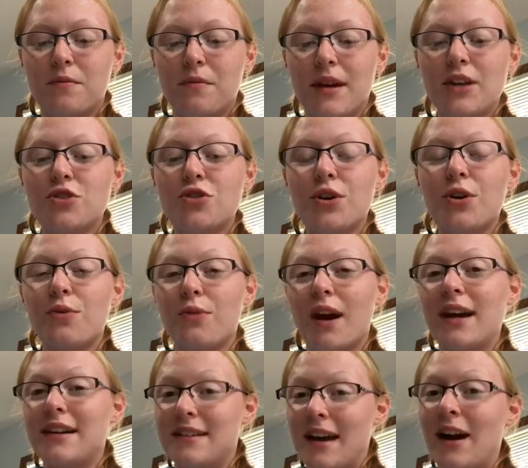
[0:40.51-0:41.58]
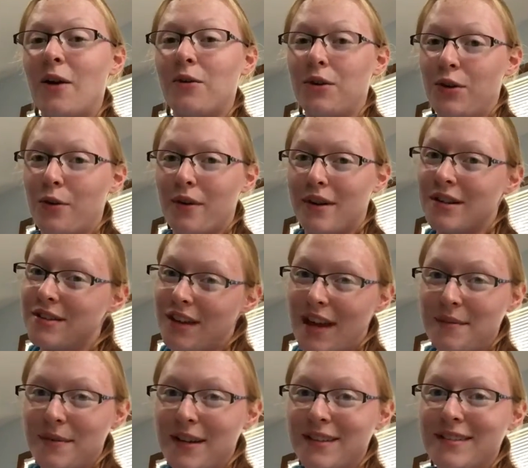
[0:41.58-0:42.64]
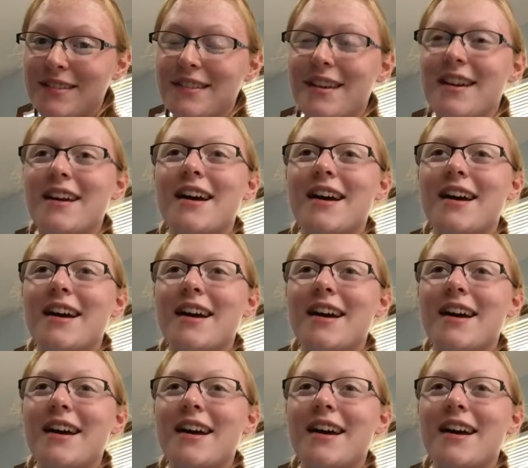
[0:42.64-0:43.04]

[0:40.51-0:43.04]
Make sure you write down your assignments.